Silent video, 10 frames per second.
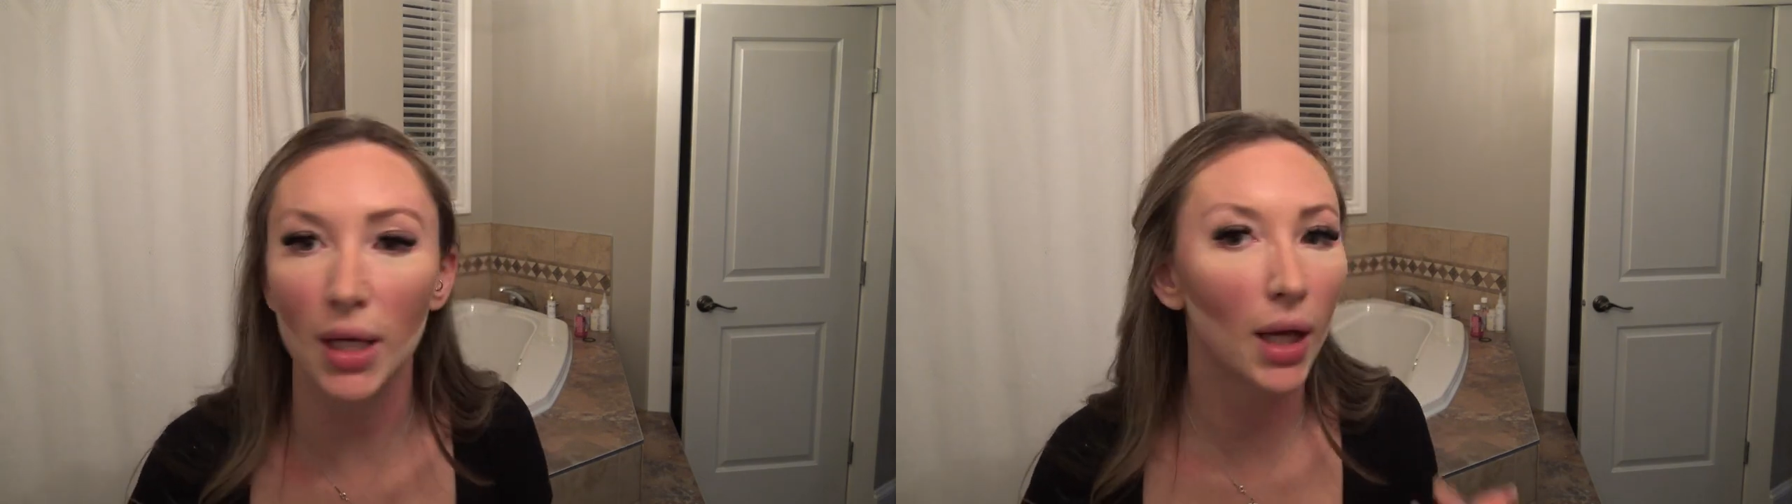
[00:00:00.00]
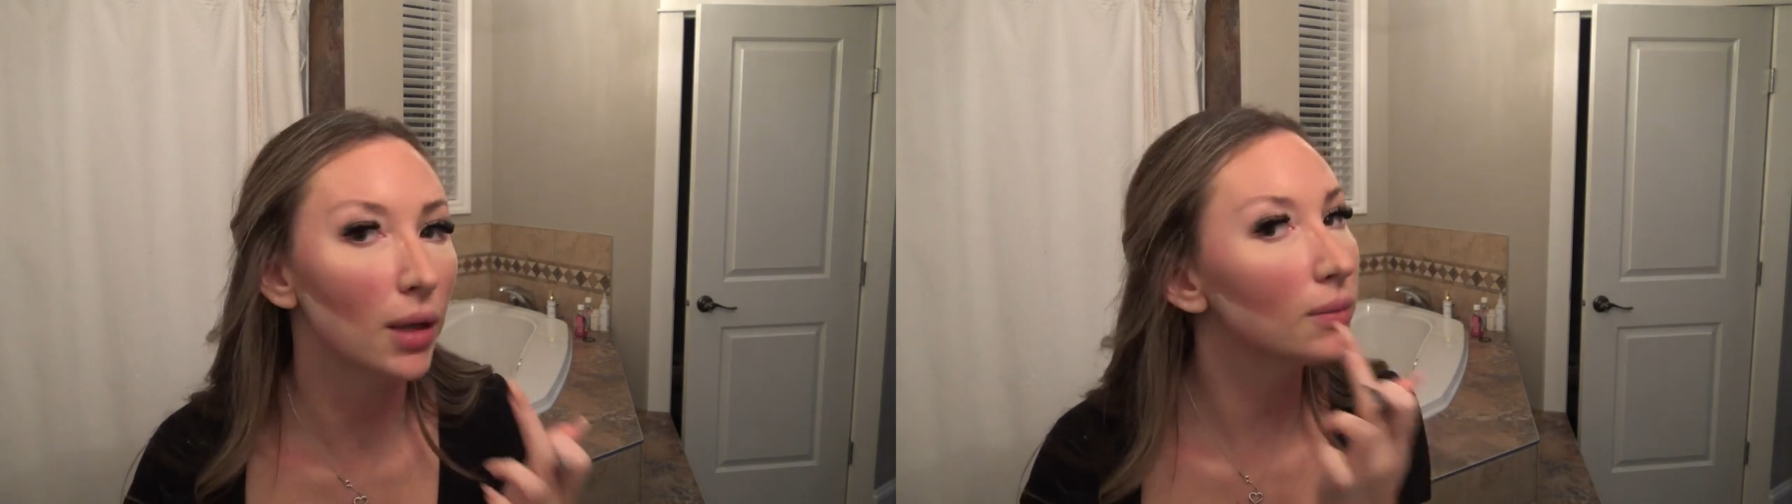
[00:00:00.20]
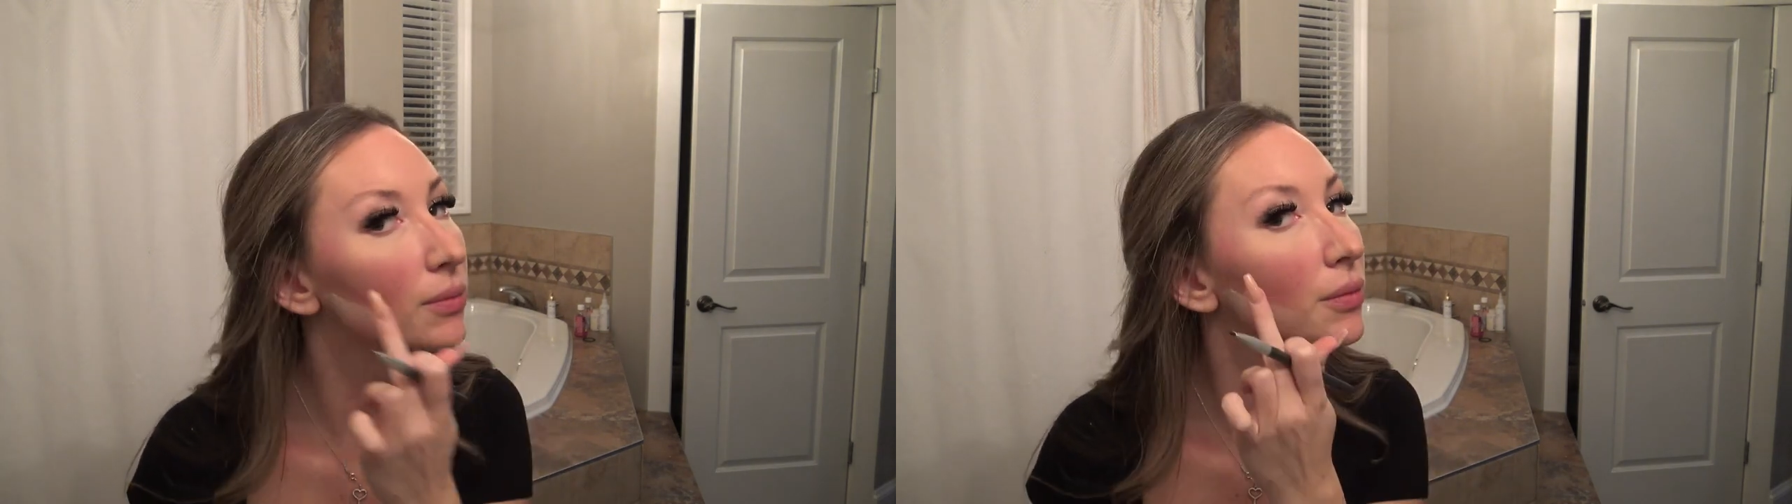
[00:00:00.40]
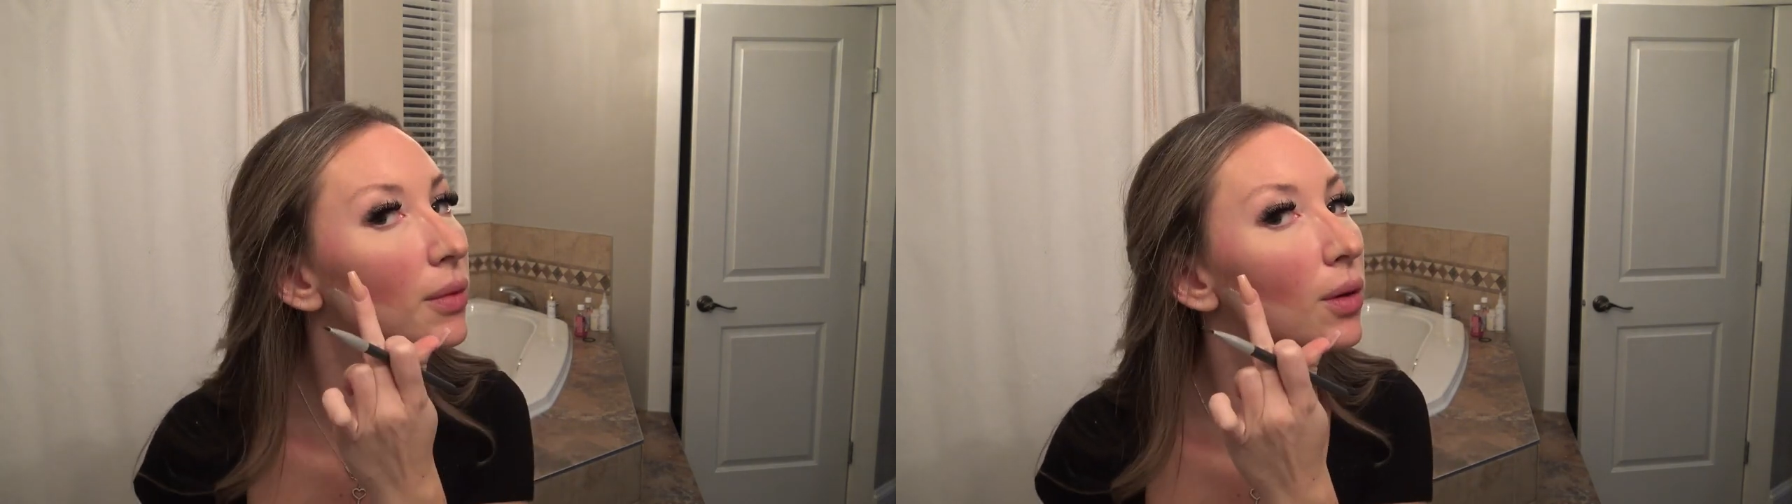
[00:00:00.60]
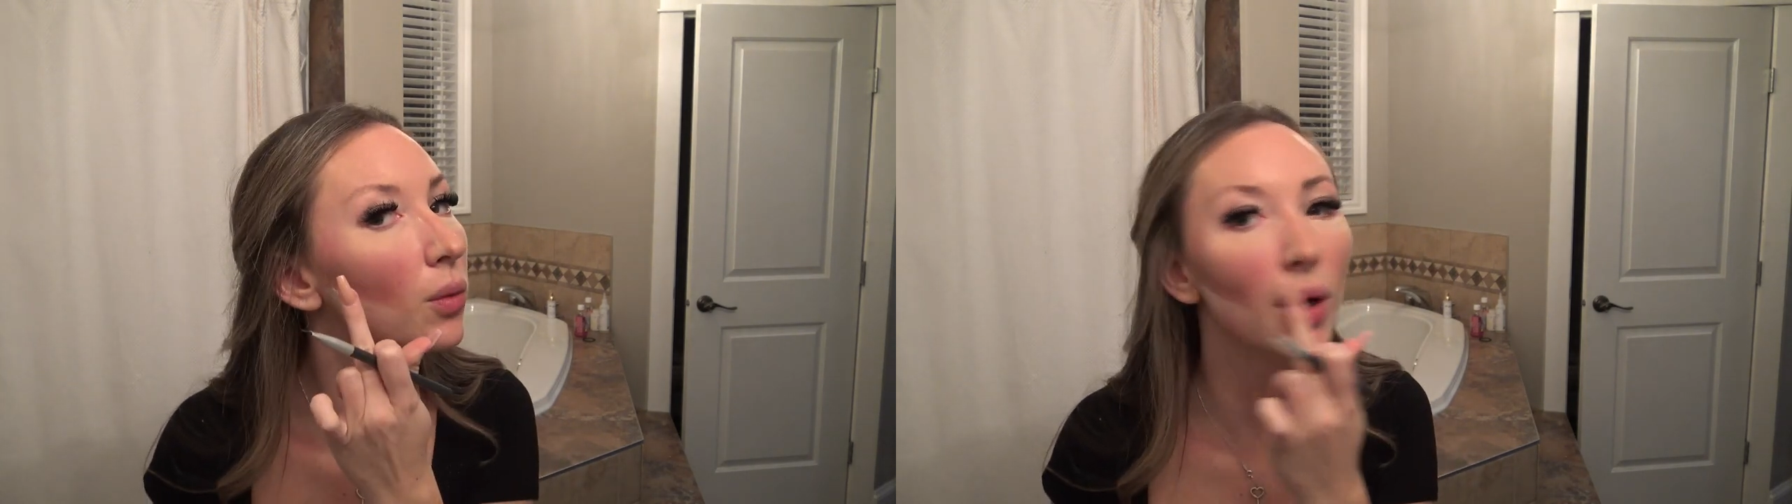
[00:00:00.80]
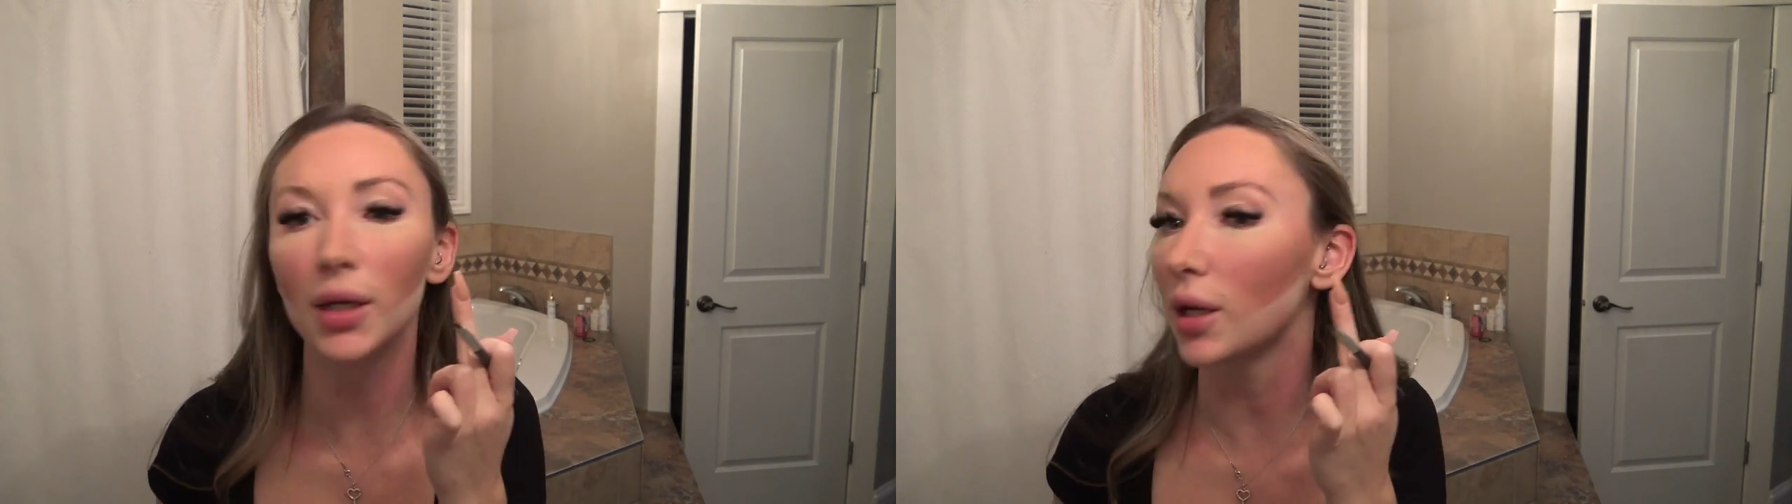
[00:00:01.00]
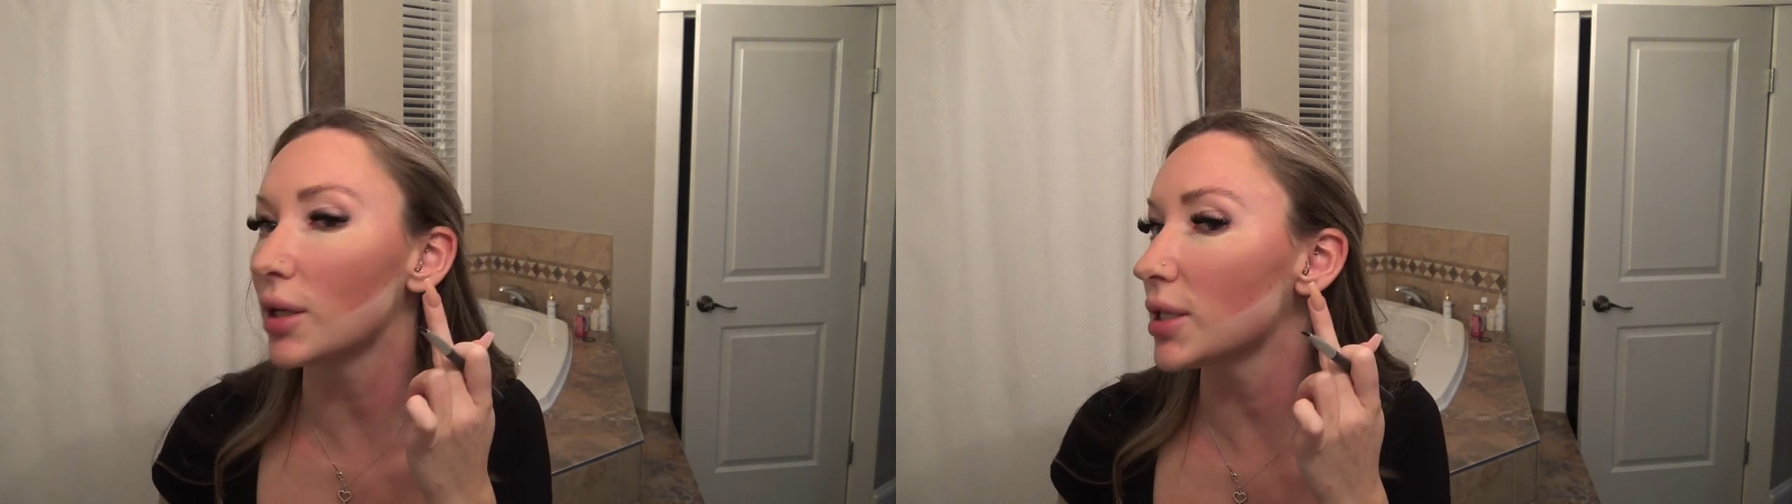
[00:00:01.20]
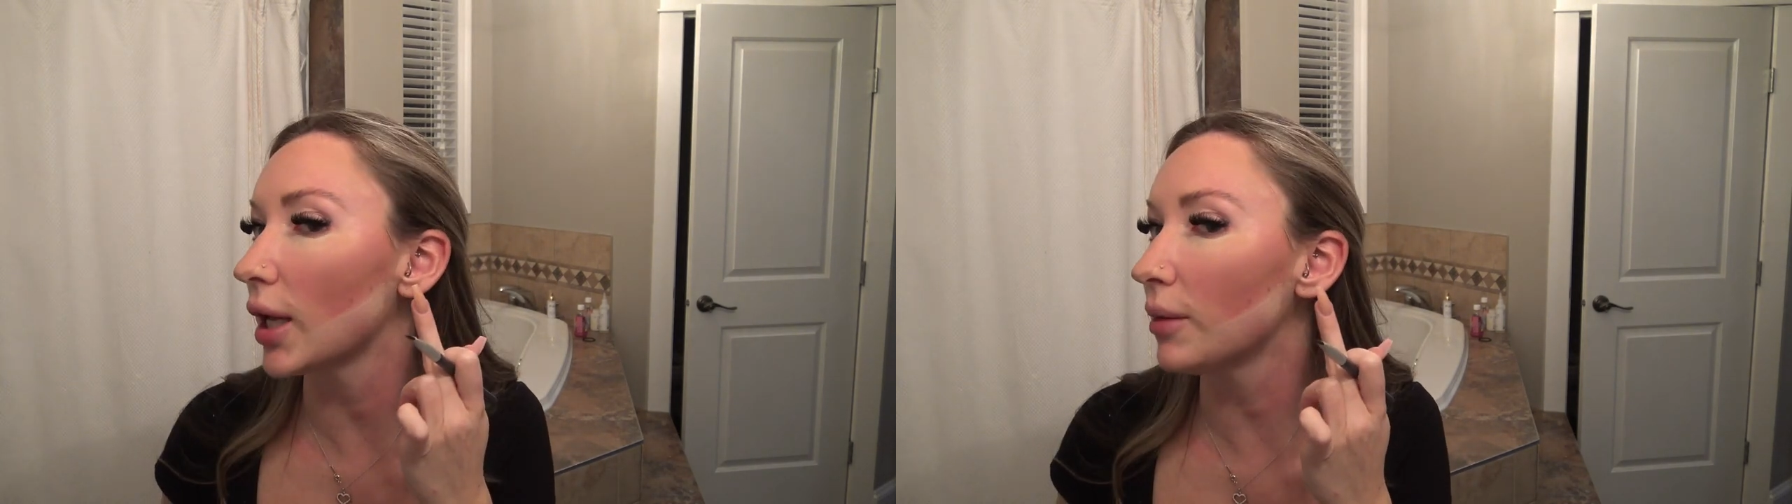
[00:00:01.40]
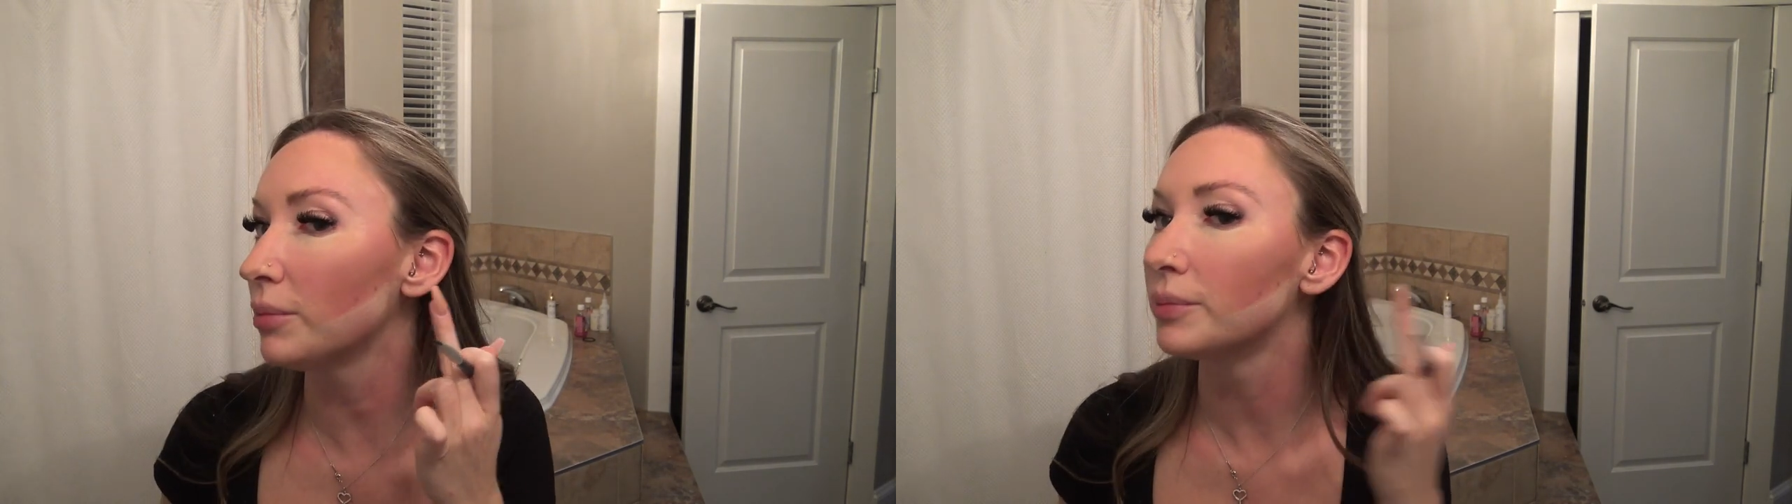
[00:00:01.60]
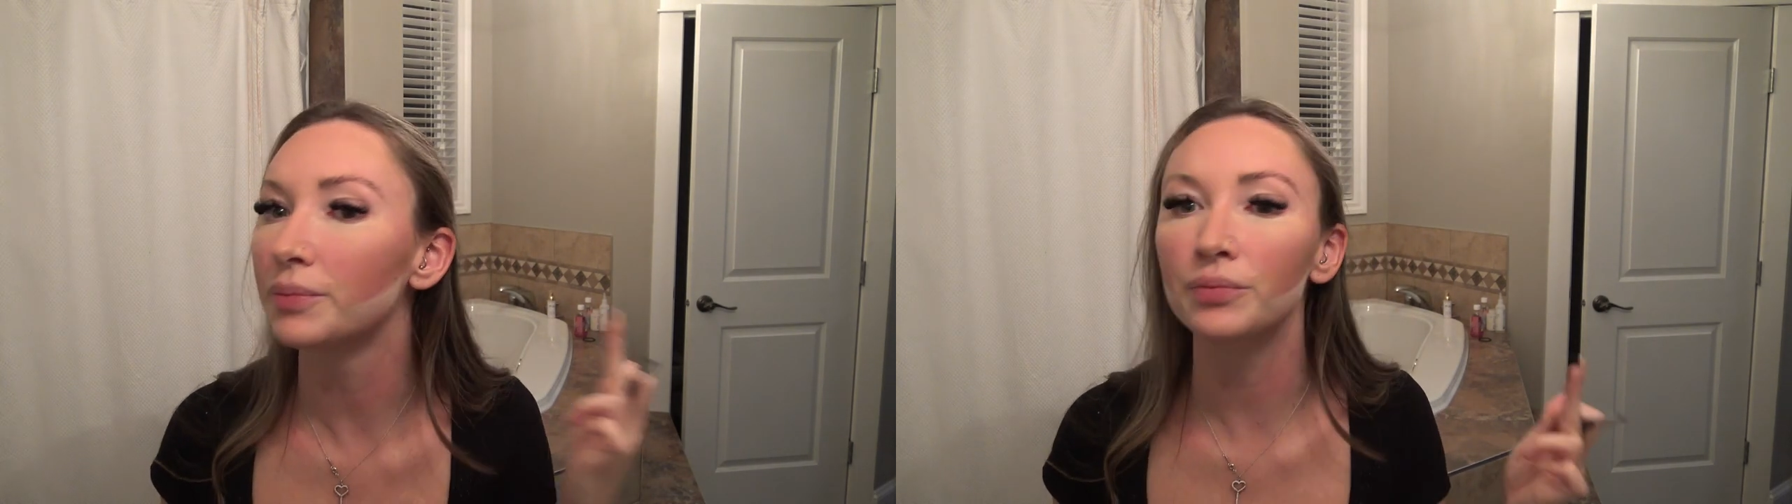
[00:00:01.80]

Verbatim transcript: done, one not done.